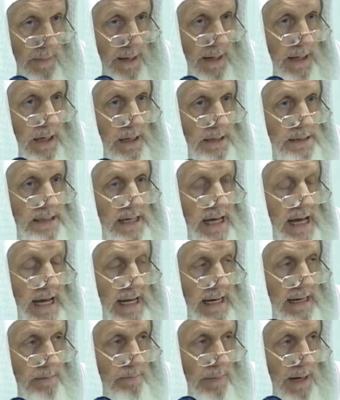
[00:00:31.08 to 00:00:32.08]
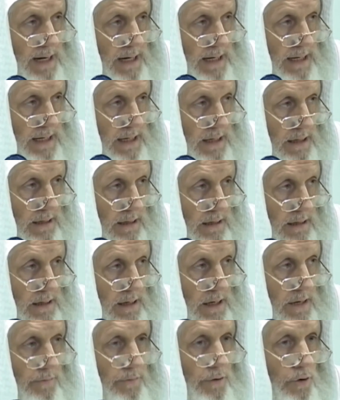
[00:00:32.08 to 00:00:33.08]
Because anybody
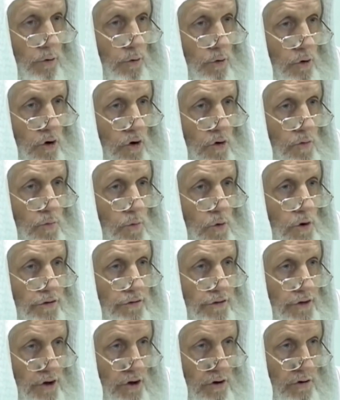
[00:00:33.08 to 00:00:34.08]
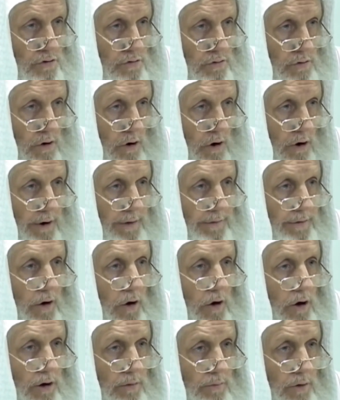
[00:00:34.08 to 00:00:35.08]
in the room with you or in the
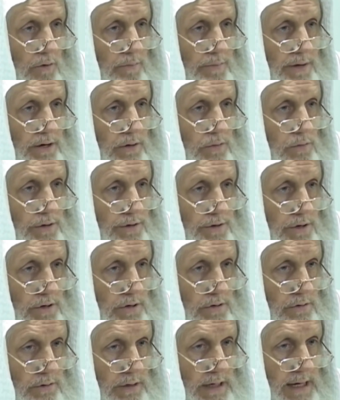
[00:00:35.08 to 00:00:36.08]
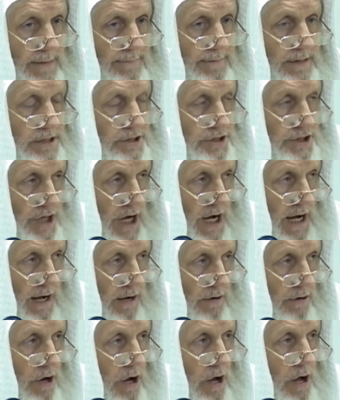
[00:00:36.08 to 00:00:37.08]
automobile with you, even a
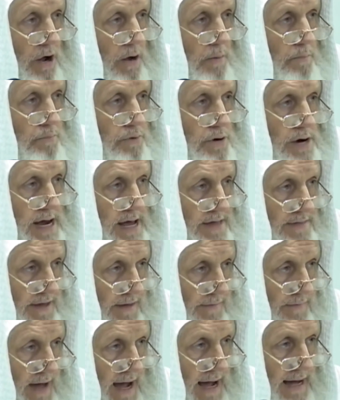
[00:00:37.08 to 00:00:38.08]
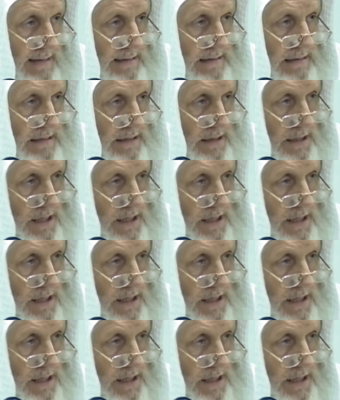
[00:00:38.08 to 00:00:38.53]
child, breathing that